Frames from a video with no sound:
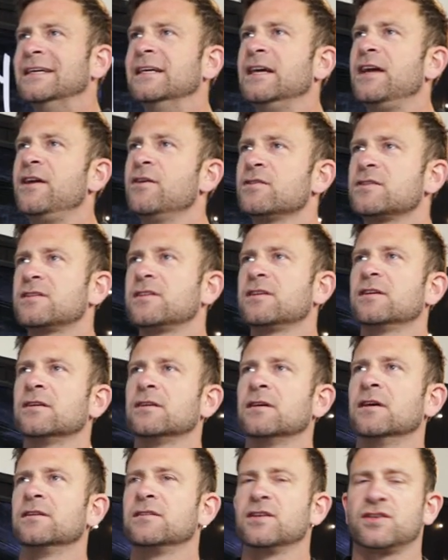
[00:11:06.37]
Here's
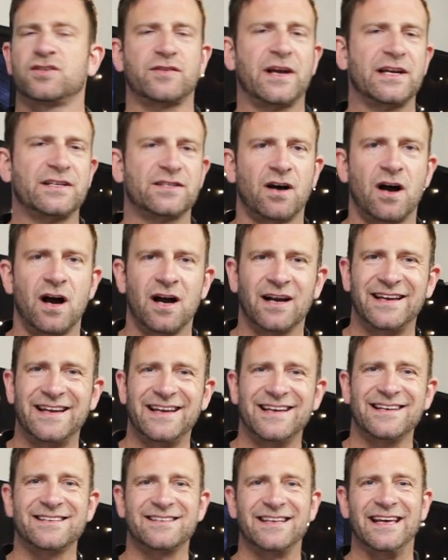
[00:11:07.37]
the straight talk,
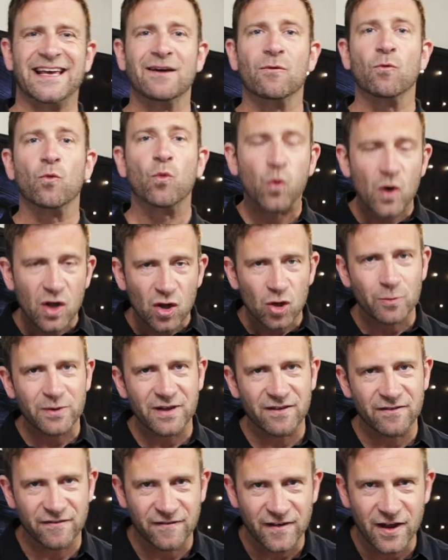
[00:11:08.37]
is it will
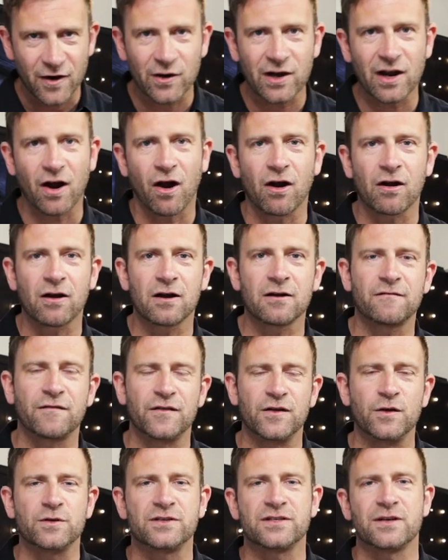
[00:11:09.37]
be very hard
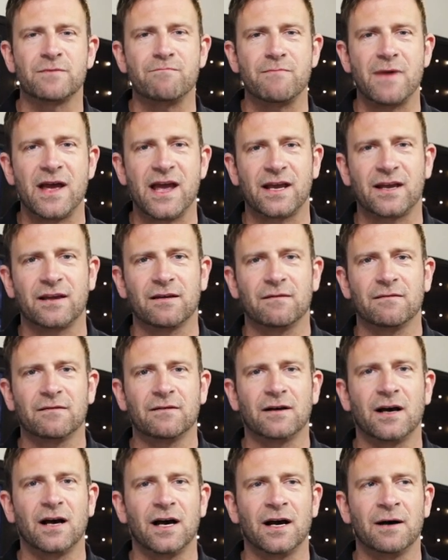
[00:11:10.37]
for you to make,
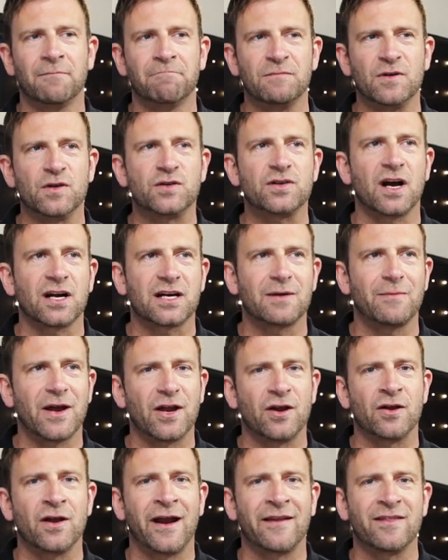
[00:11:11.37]
you talked
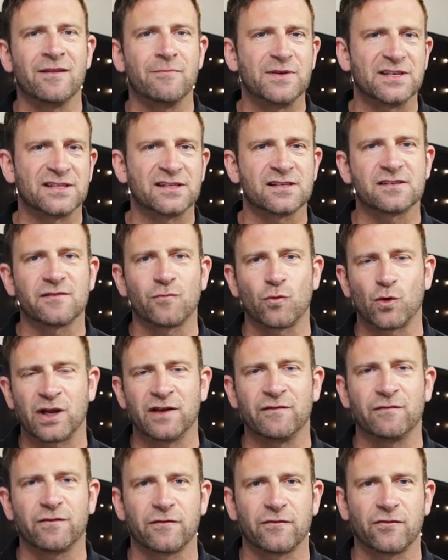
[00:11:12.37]
about you're not in the business of
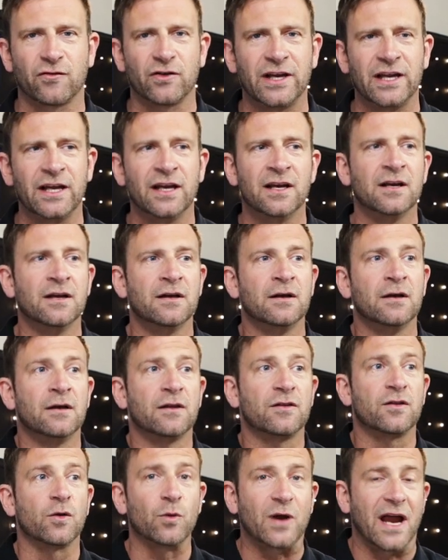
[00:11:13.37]
working for free.
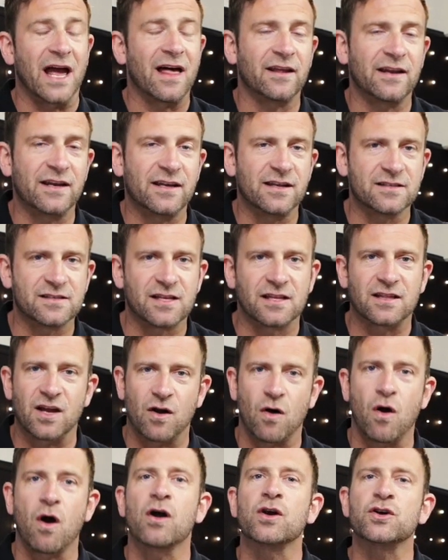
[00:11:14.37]
The reality is that
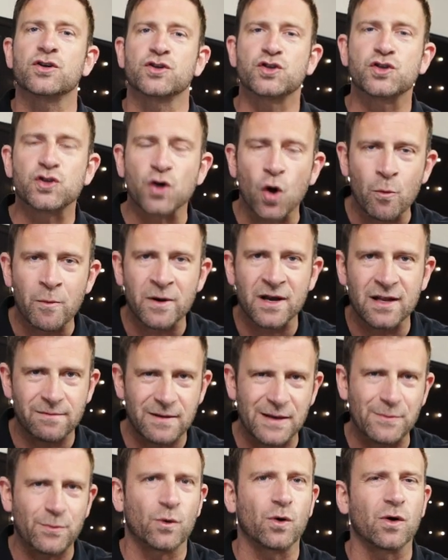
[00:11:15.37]
there are so many
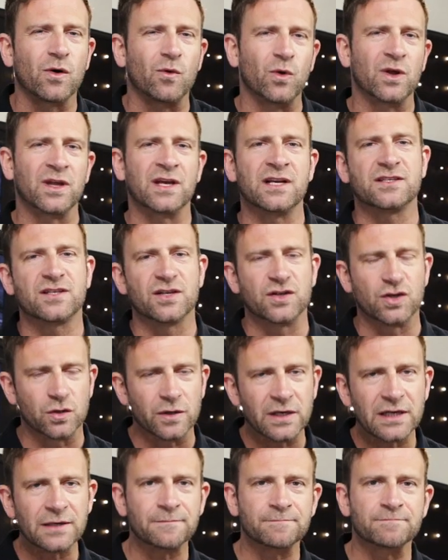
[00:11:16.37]
people who are willing to
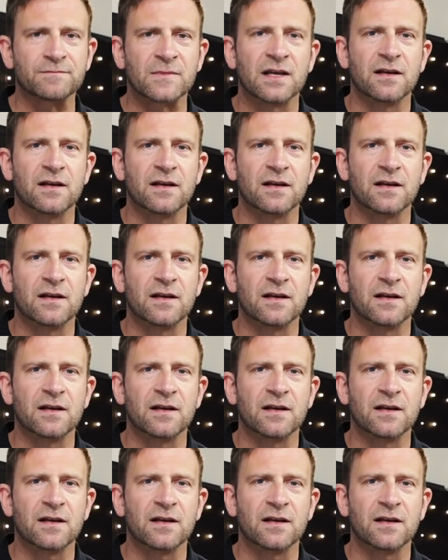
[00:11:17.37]
do it.